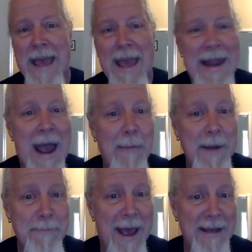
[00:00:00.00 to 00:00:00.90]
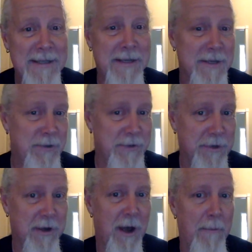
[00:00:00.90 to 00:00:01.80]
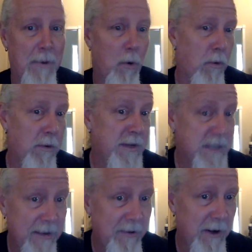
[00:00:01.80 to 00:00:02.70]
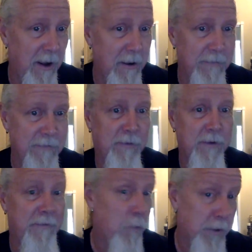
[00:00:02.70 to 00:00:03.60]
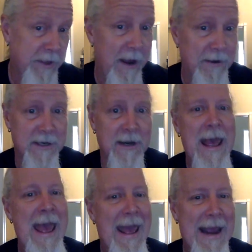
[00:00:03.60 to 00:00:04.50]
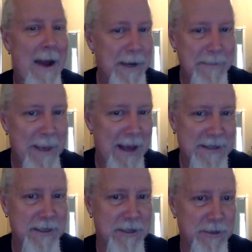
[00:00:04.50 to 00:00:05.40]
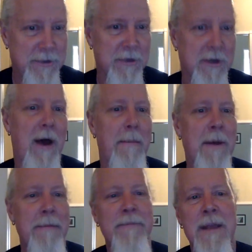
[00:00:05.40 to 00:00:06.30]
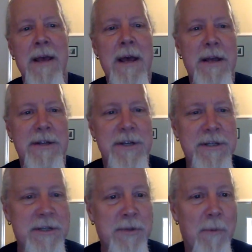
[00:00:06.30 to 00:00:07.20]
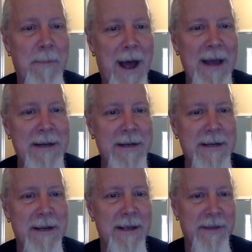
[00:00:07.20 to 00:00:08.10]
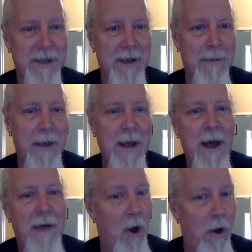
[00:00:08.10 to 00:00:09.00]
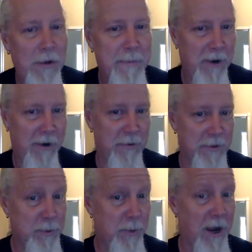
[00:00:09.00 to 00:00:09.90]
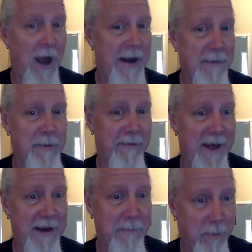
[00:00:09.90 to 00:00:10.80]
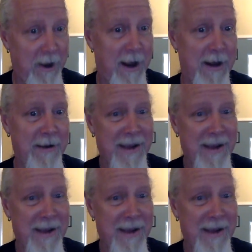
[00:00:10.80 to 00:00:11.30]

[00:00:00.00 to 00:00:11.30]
And how many baskets you took up? Or the 7 loaves for the 4,000? And how many baskets you took up?" Jesus reminded them of all the miracles where God had provided bread.